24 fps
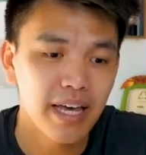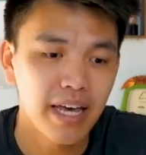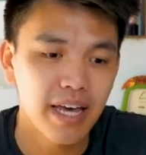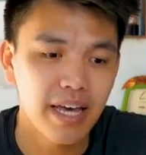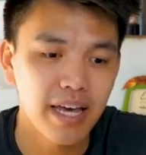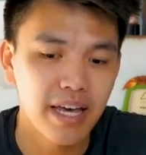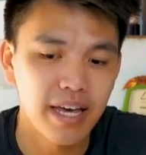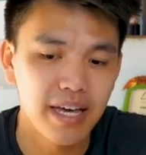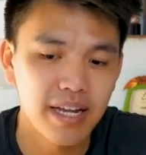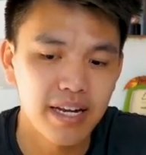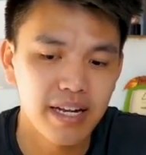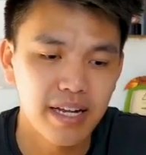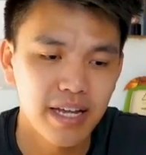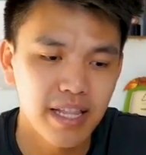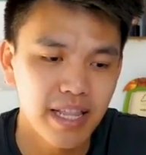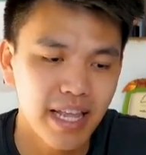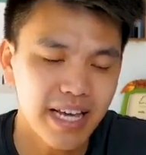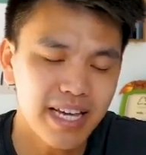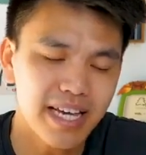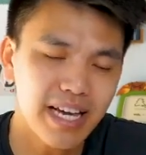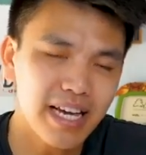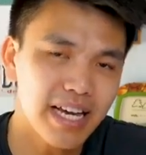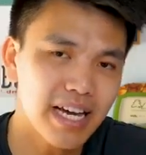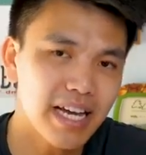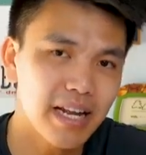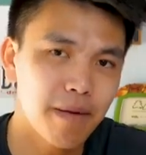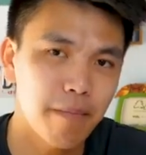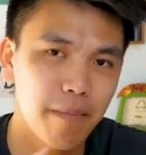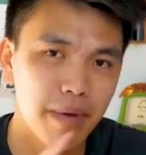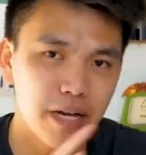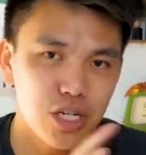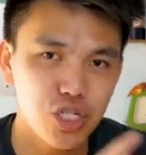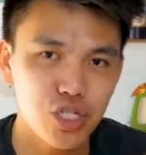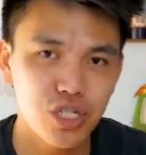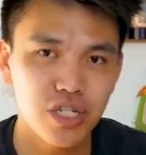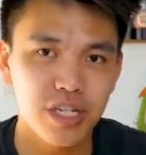And like I kind of
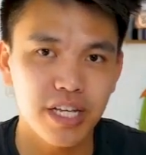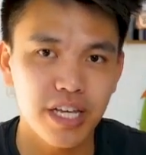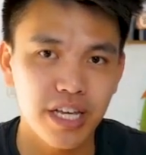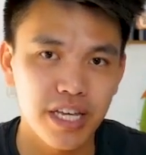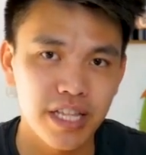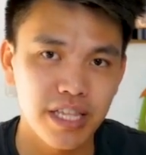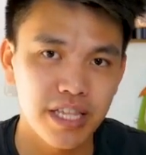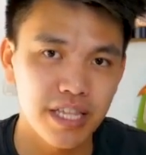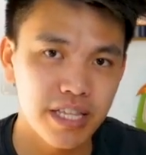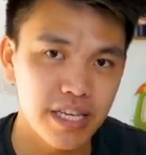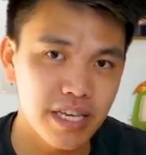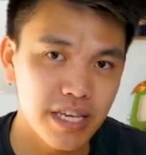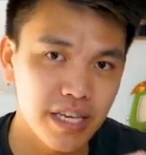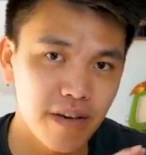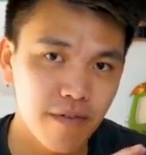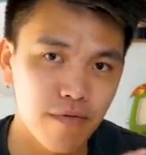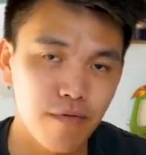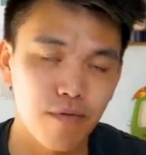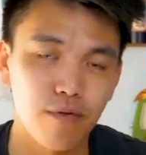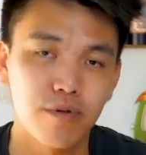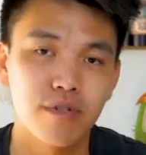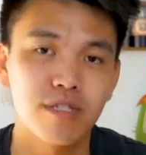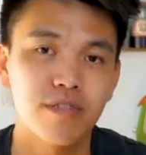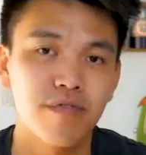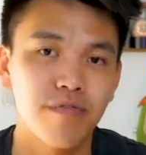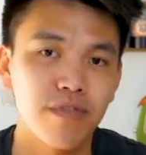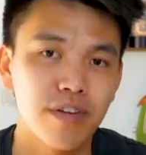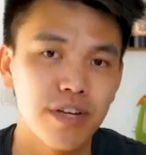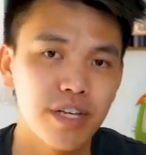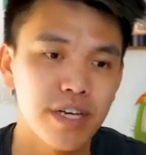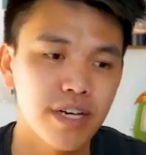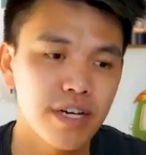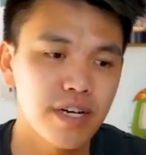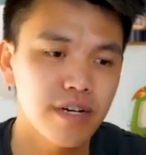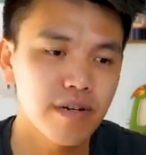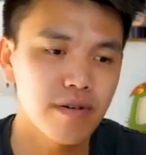mentioned in the first
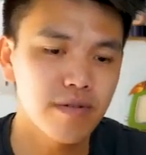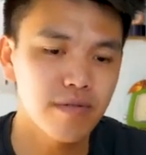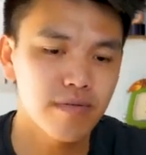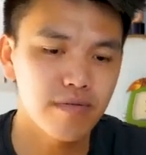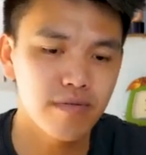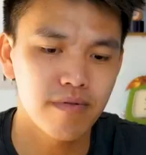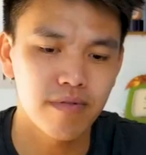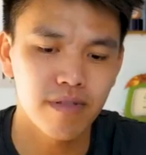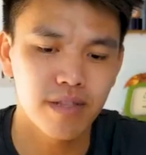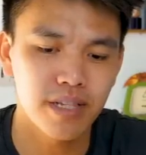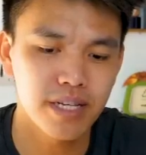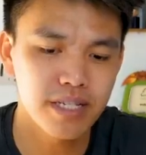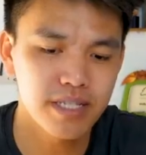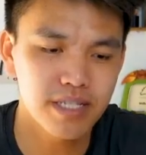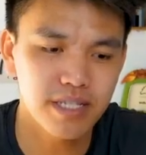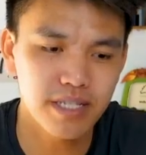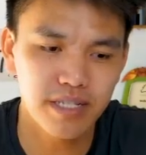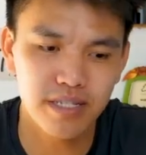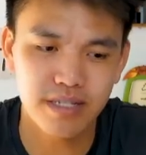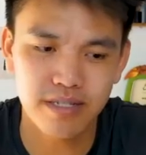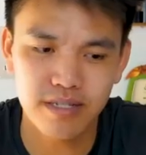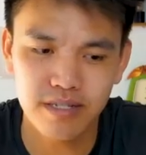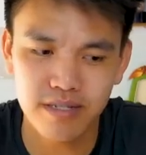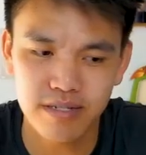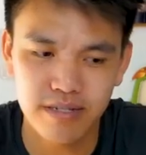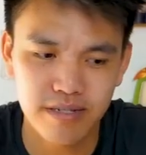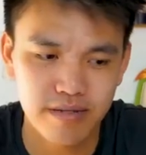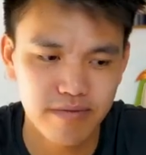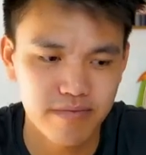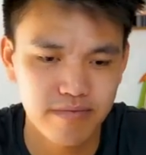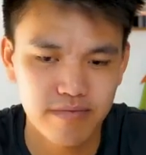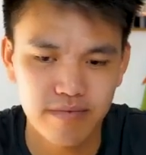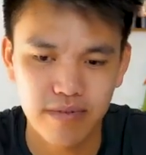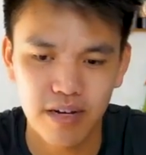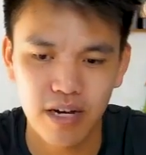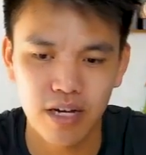video, this is
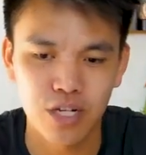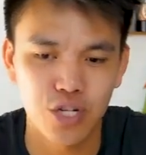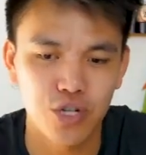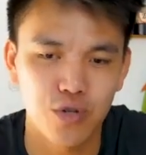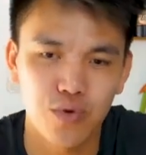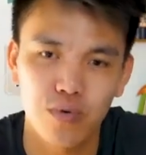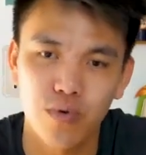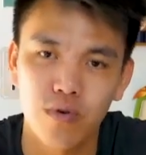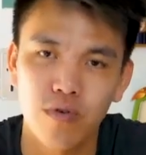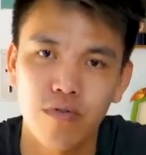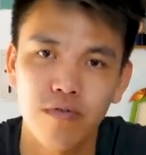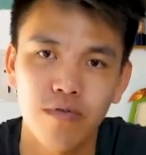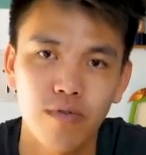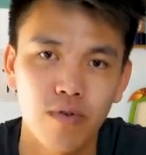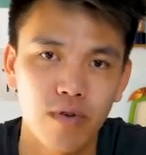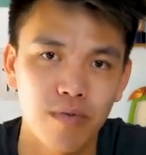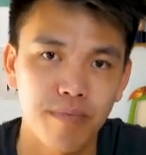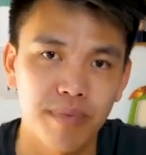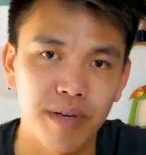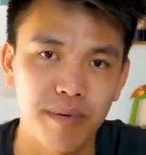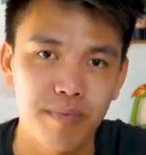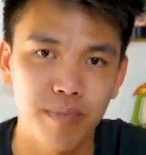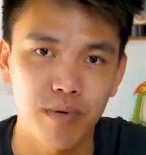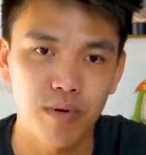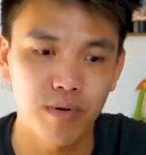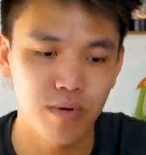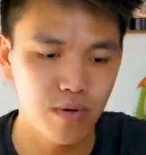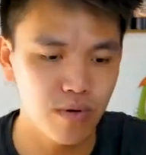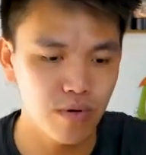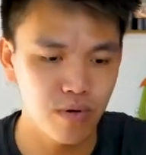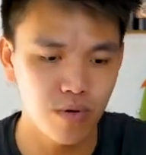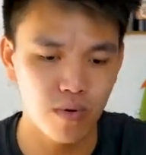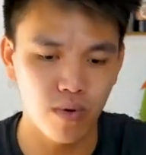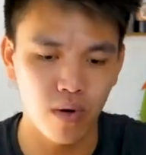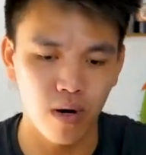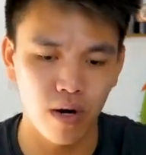a tool for people
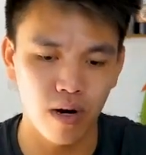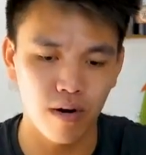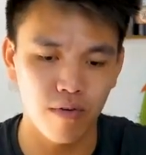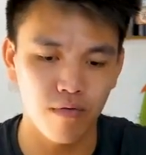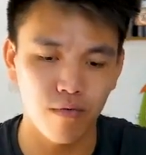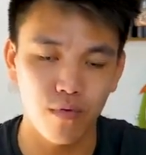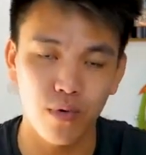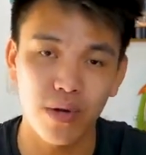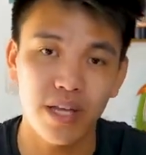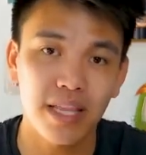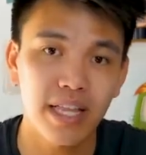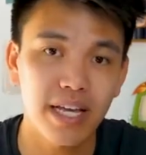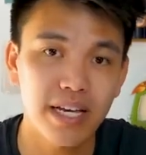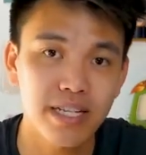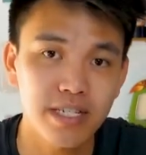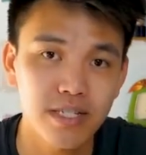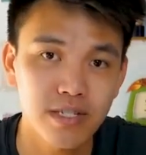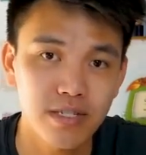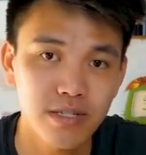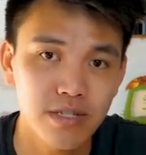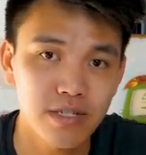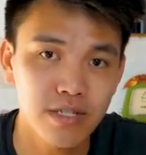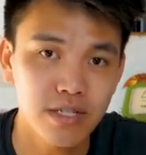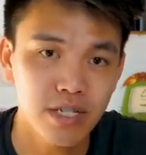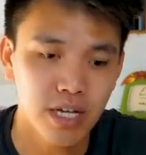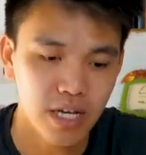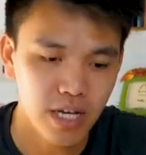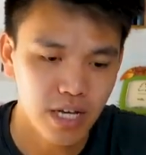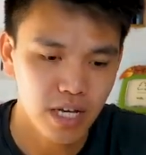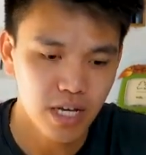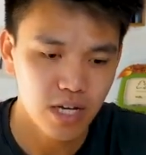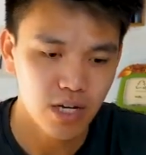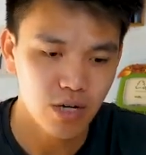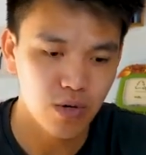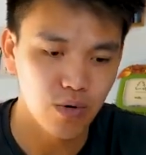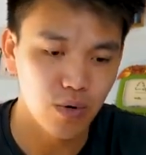who are freelancers,
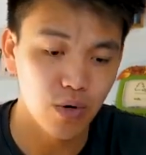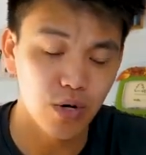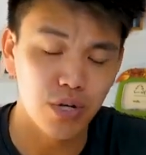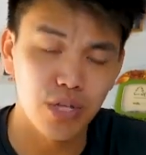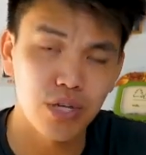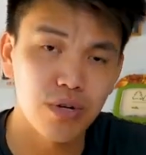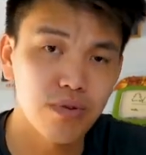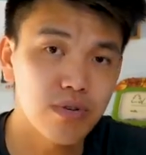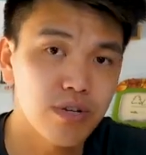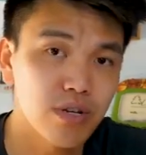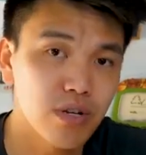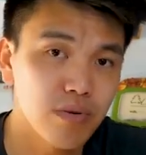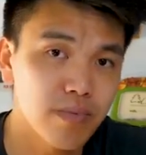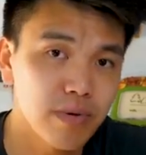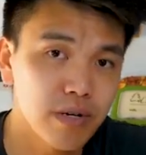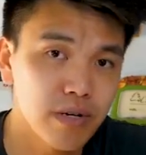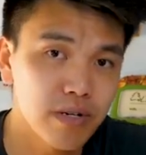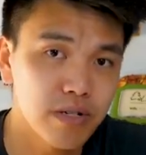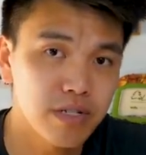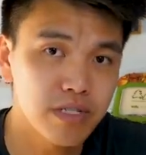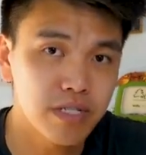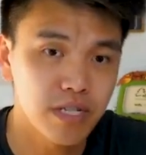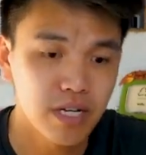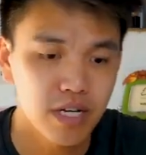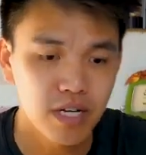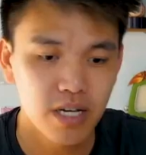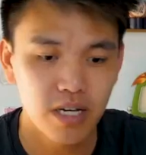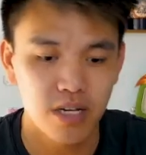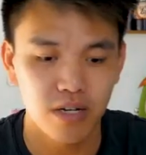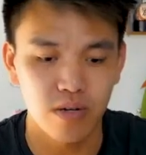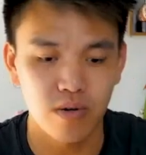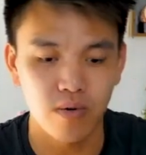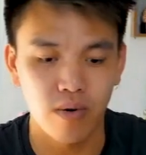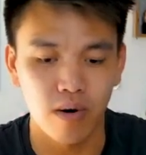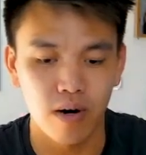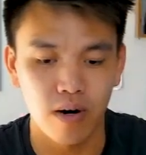who are YouTubers,
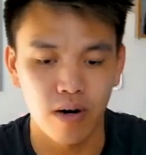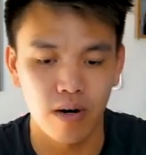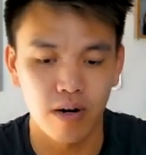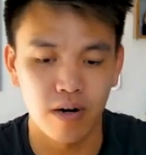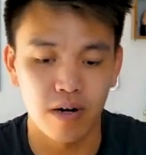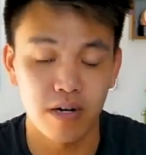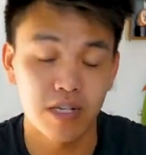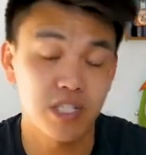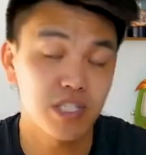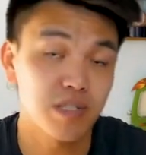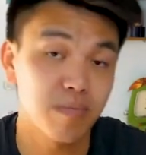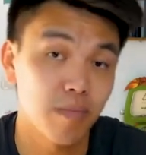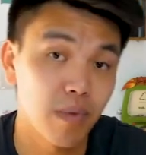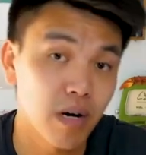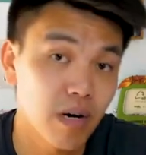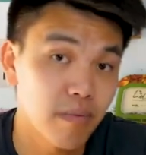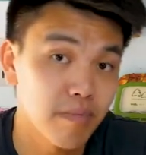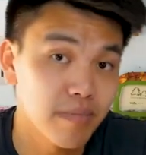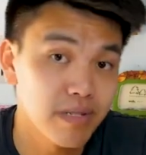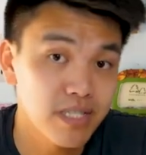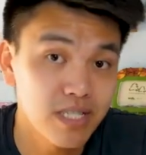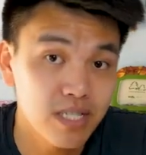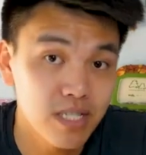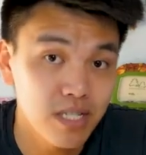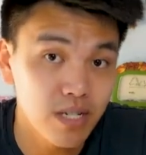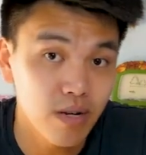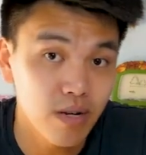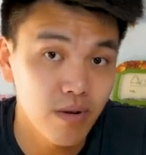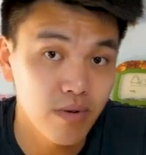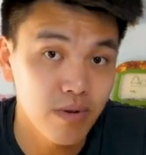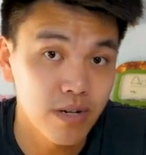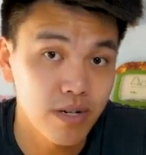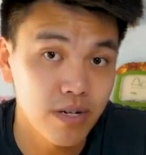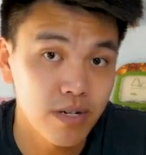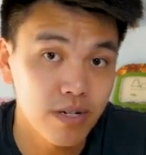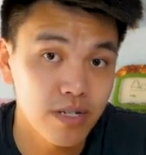who are small business
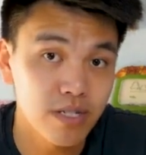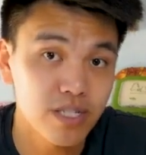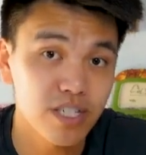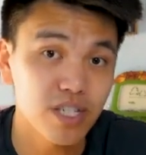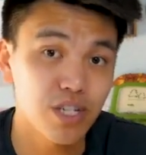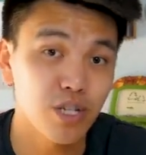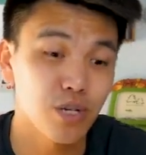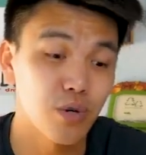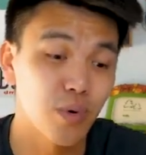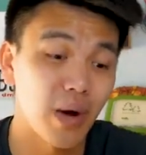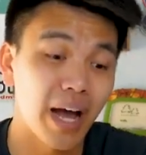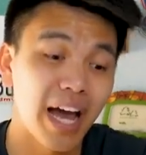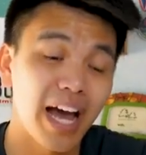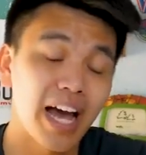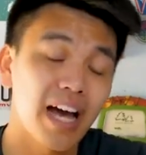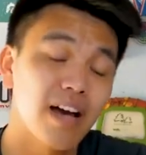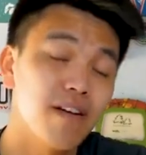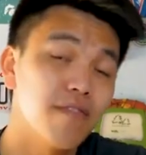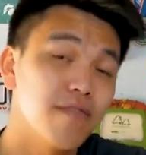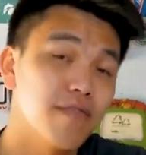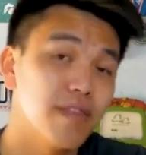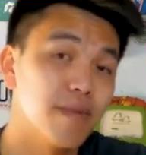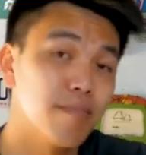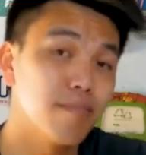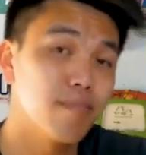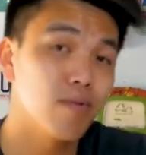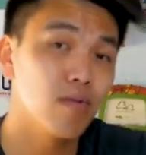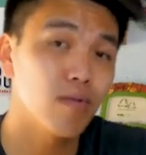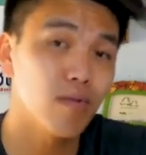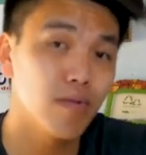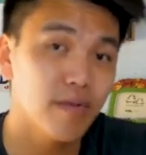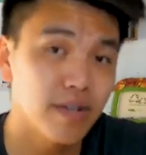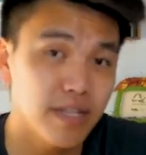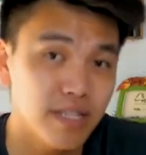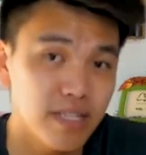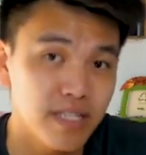owners, who have
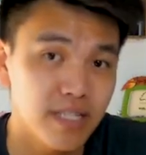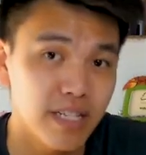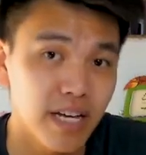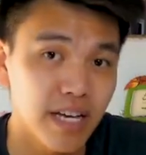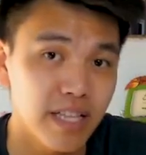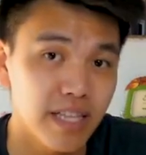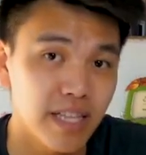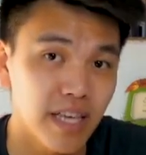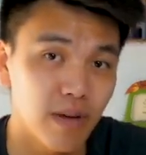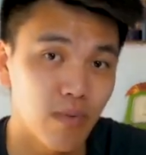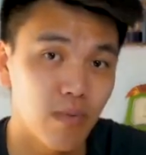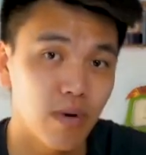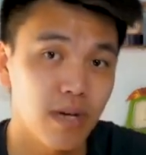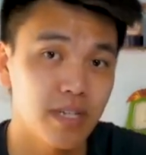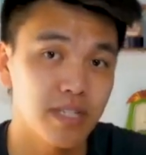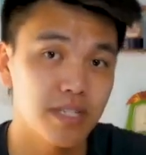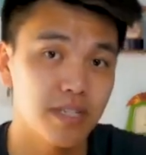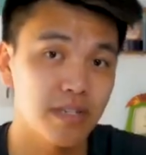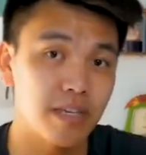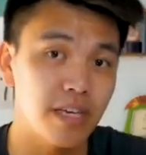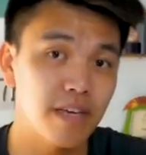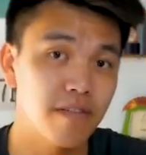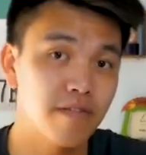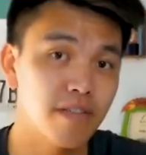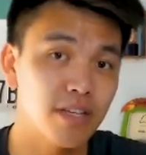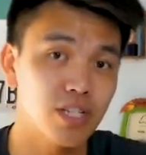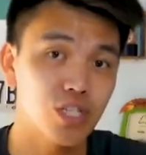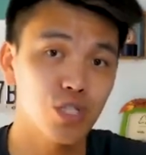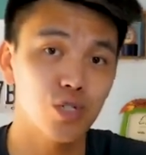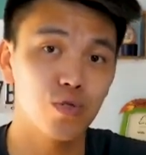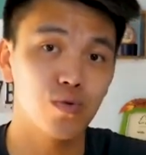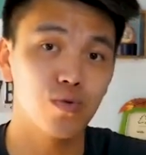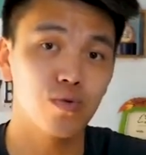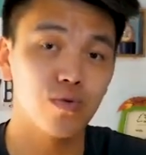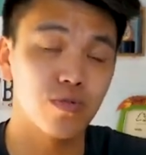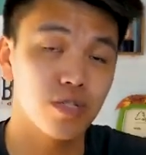employees that they want to give this
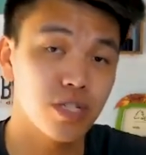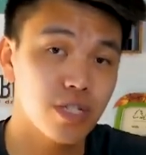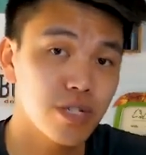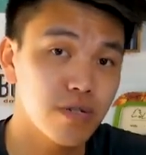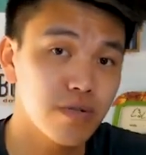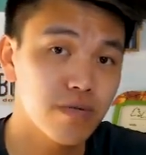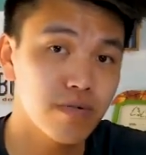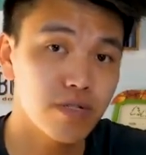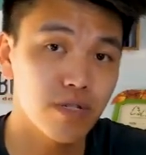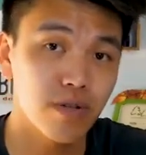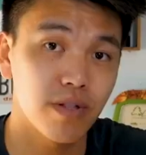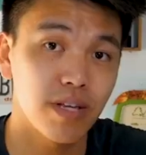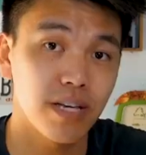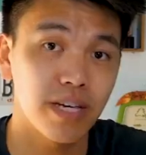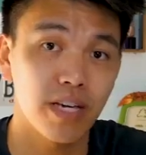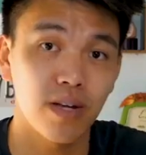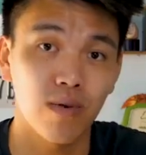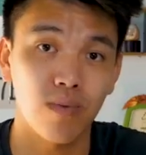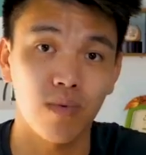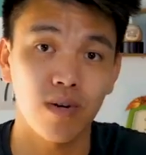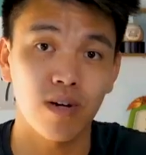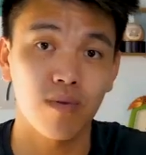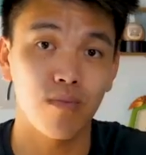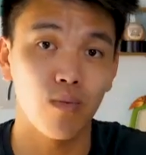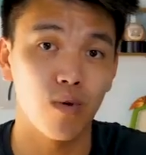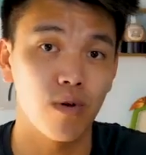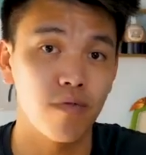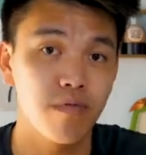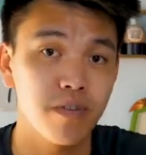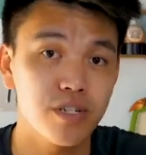tool to so they can work more